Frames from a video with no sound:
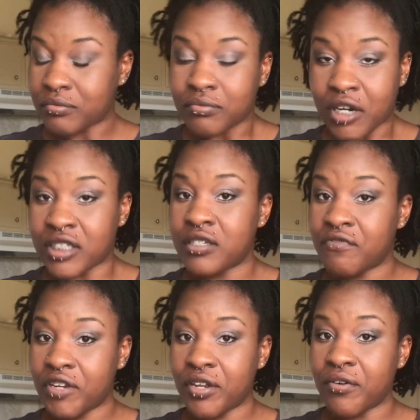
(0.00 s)
Watch this
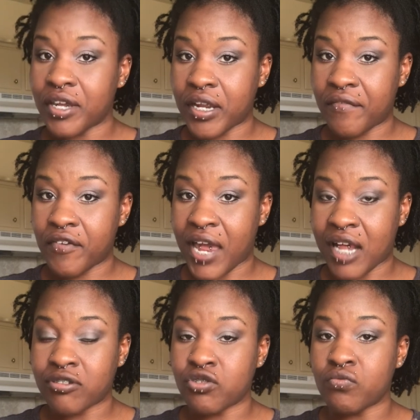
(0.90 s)
video again if you
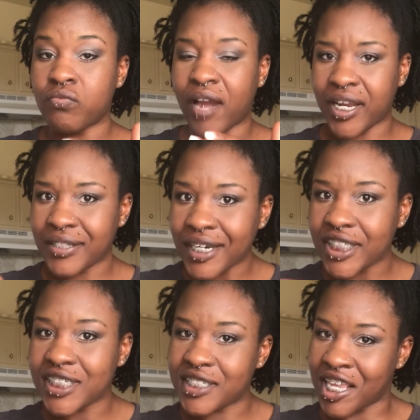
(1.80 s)
have to. Write down
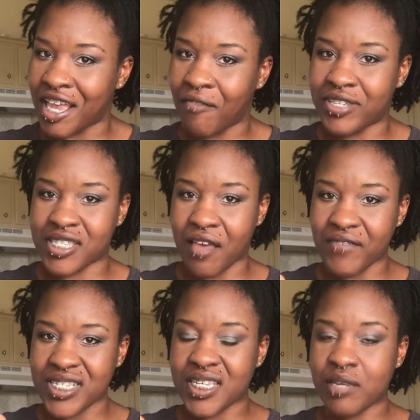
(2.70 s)
these
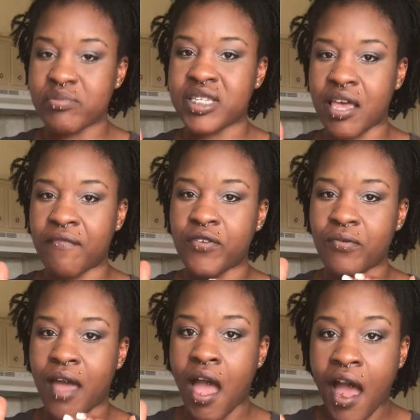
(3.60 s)
7 tips if you
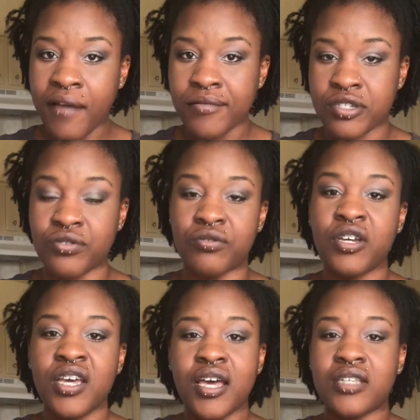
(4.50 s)
have to.
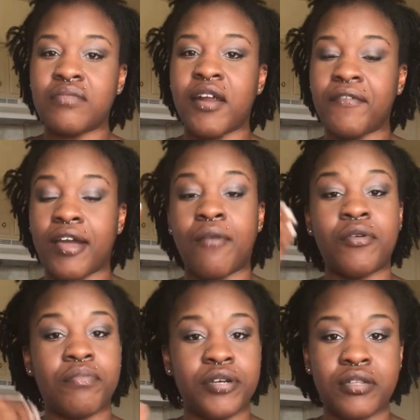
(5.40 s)
As a matter of fact, I'm
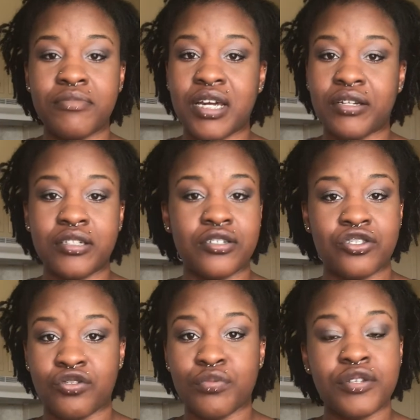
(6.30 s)
going to put them down in the
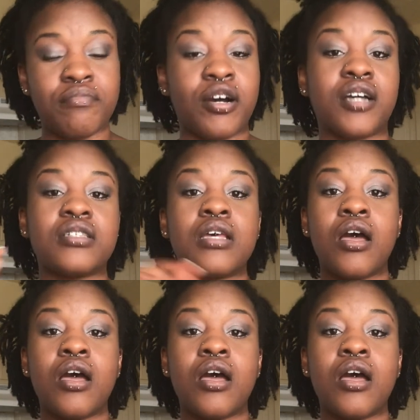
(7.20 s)
description box.